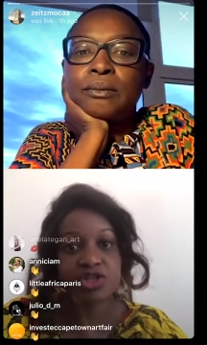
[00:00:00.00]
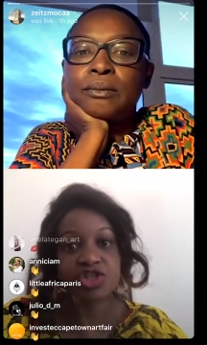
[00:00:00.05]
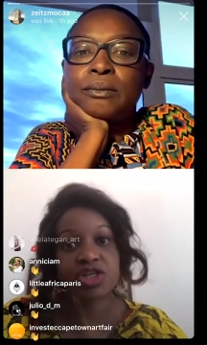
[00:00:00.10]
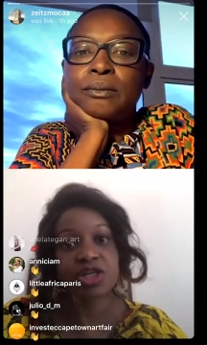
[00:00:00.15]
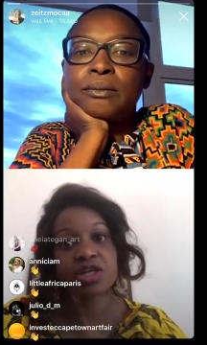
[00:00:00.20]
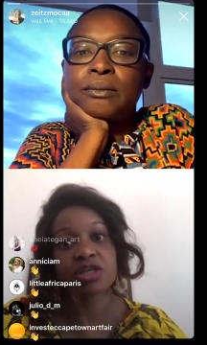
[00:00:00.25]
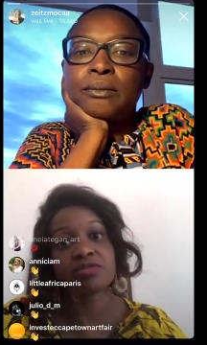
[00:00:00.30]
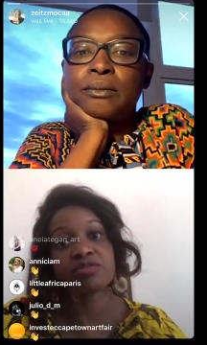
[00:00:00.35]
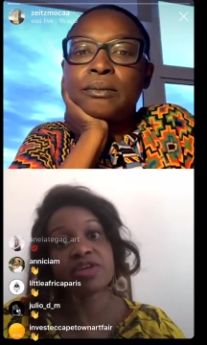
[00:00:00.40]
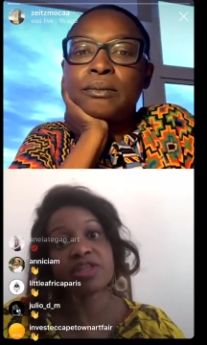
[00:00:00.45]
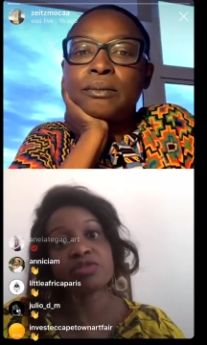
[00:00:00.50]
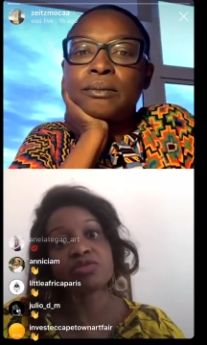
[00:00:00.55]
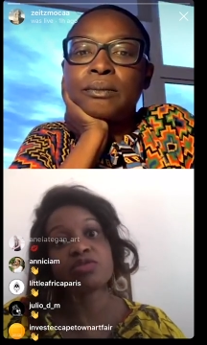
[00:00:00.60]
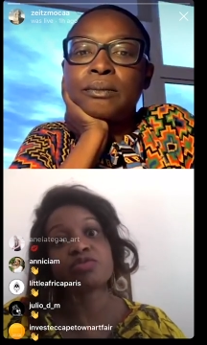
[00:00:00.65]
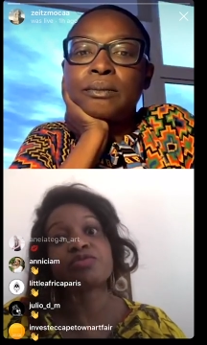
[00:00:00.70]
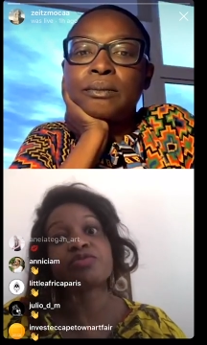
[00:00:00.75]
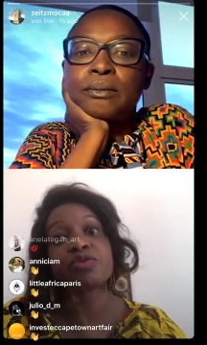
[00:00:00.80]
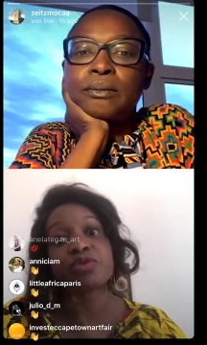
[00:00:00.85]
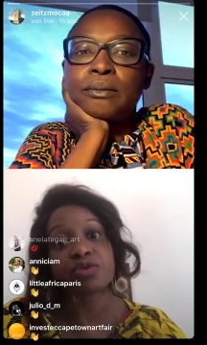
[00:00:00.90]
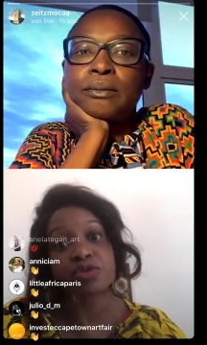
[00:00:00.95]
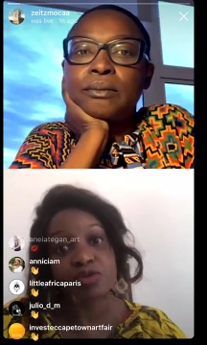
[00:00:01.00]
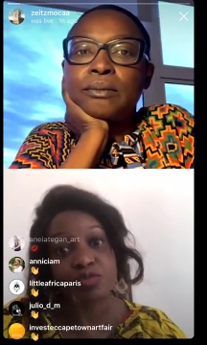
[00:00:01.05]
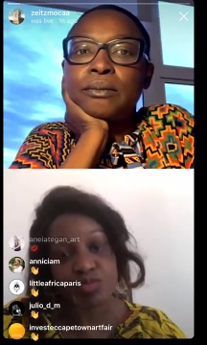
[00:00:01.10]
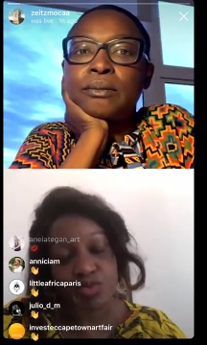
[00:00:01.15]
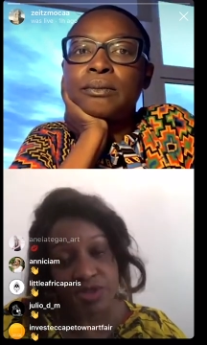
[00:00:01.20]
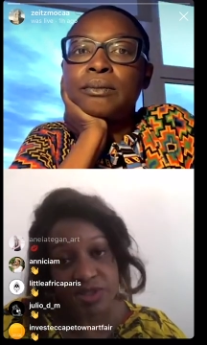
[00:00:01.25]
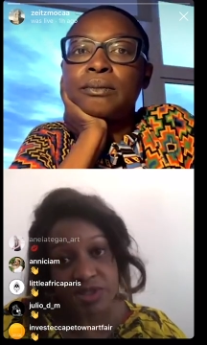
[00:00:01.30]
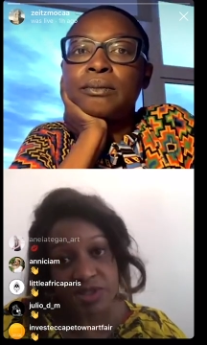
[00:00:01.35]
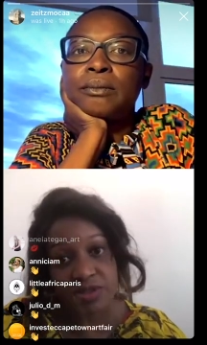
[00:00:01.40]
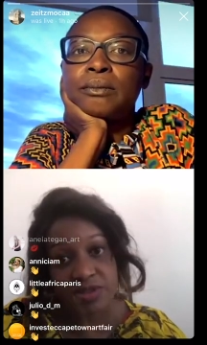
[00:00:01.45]
Speaker 1: and then the first
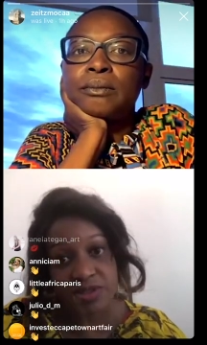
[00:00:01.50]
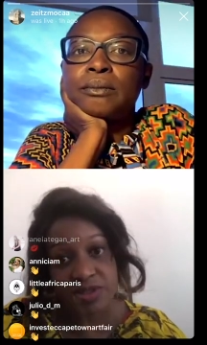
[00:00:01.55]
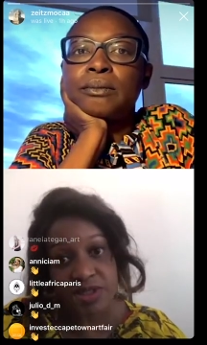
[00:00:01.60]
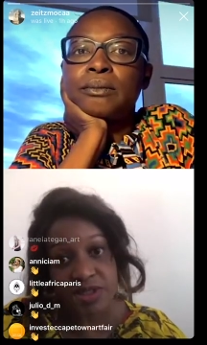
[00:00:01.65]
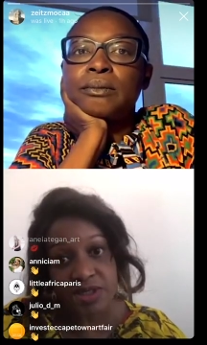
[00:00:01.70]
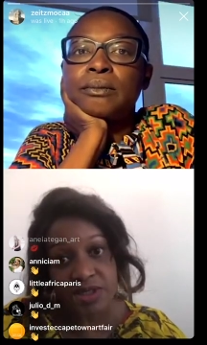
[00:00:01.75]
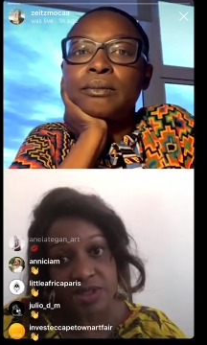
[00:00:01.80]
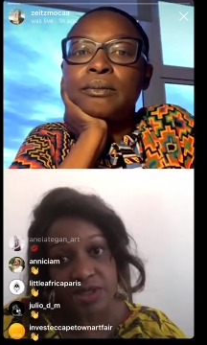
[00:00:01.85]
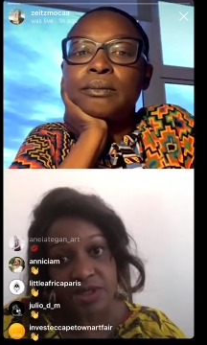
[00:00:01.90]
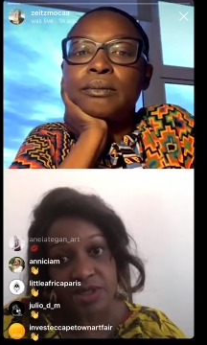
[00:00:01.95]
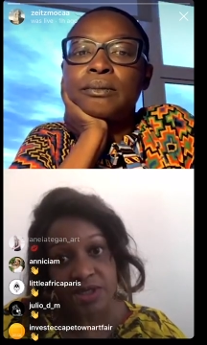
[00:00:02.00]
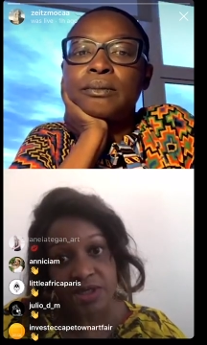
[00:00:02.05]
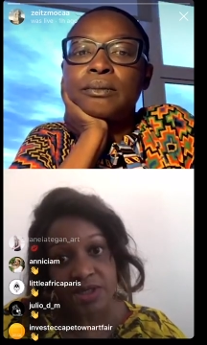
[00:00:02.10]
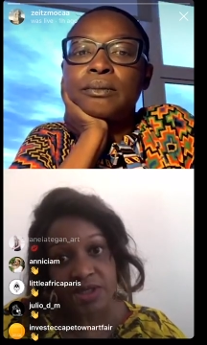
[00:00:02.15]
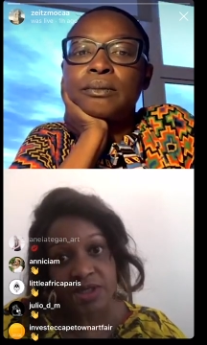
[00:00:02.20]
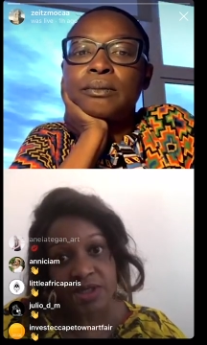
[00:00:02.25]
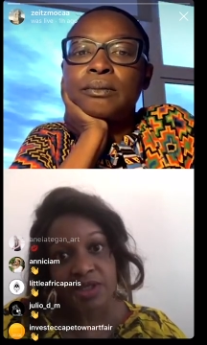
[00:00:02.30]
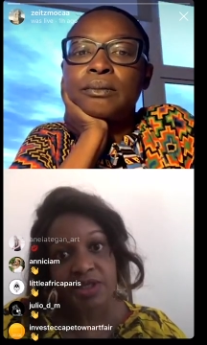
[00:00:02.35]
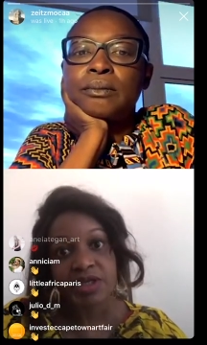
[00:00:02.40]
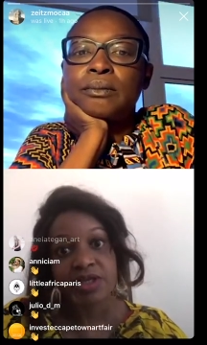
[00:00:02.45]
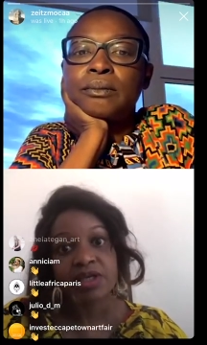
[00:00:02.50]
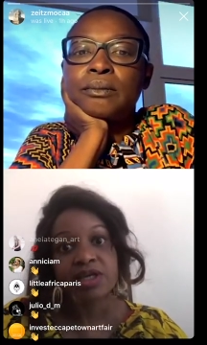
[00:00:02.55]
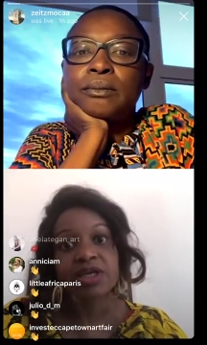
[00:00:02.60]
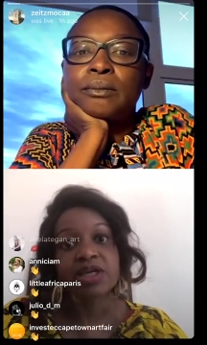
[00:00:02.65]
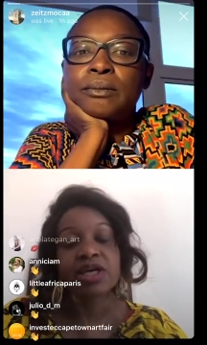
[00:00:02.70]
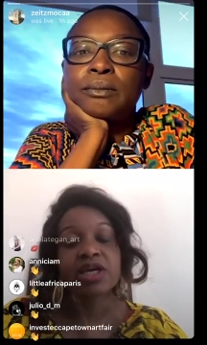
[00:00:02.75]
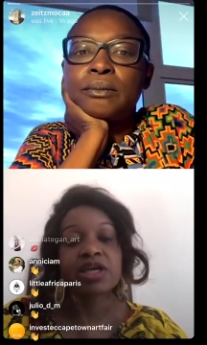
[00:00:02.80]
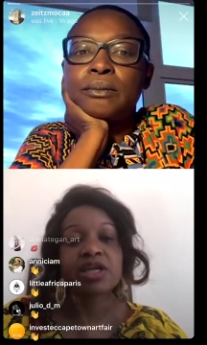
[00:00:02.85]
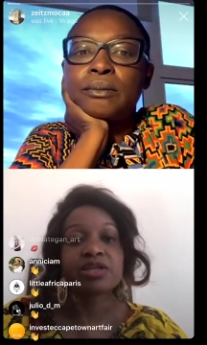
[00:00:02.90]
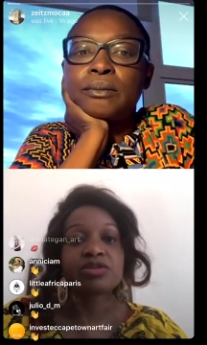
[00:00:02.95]
presidency.
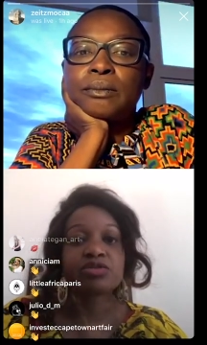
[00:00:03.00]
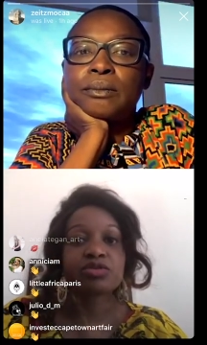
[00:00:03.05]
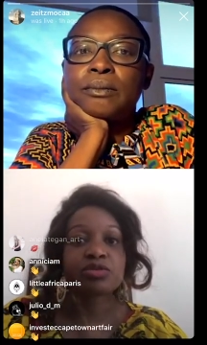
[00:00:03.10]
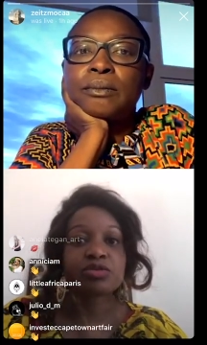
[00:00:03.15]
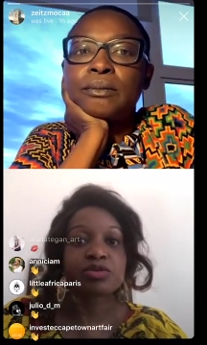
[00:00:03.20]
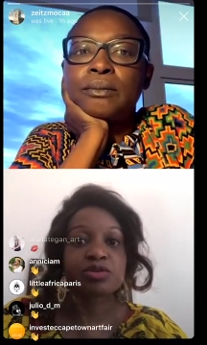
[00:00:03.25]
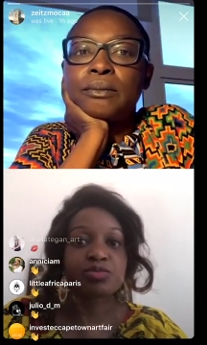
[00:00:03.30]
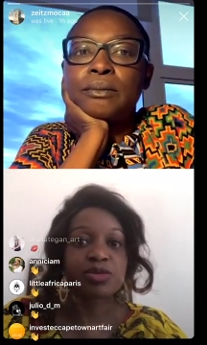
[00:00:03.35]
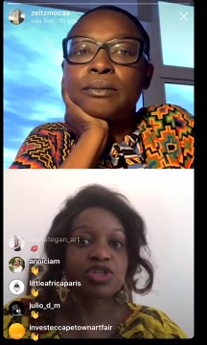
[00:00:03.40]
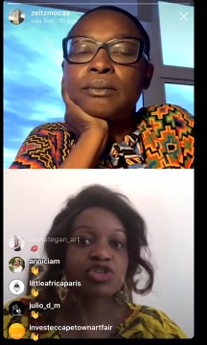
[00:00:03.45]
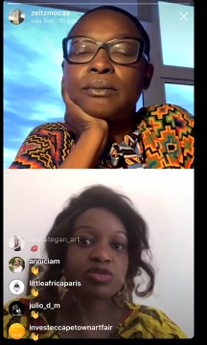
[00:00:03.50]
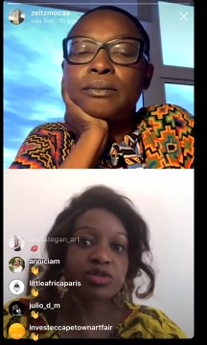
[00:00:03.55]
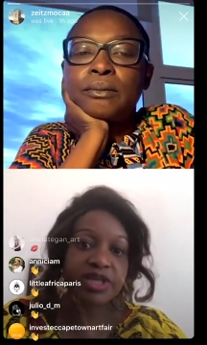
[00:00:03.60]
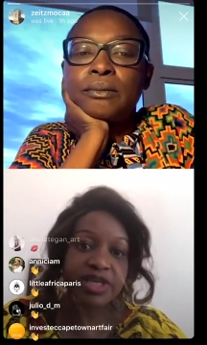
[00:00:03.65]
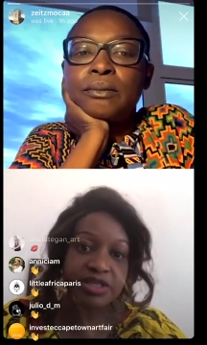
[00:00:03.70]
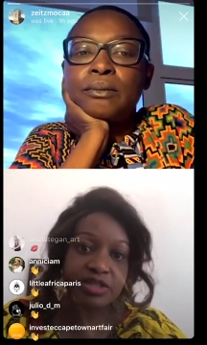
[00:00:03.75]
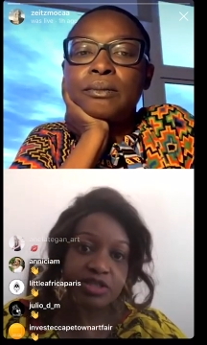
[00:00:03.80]
And the special guest of